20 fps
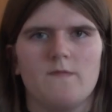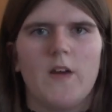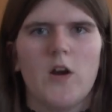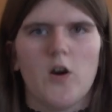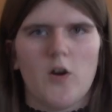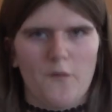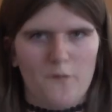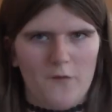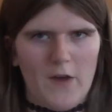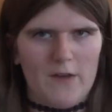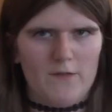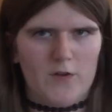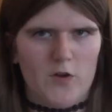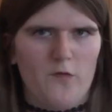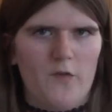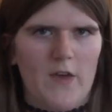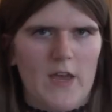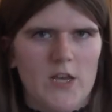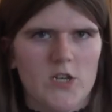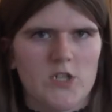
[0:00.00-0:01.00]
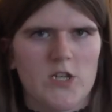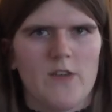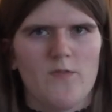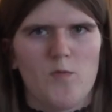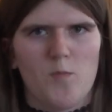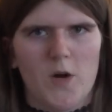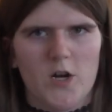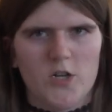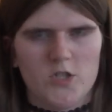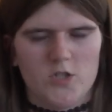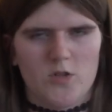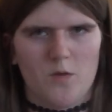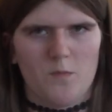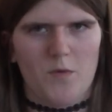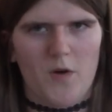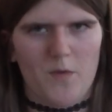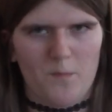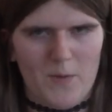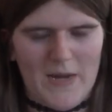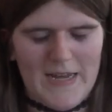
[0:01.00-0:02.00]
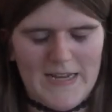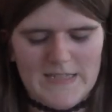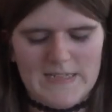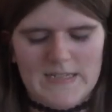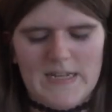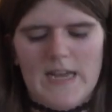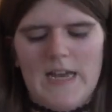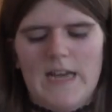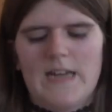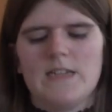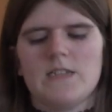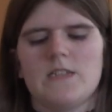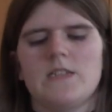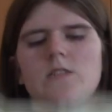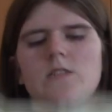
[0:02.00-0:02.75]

very favorite thing she ever bought on Bonprix. And it's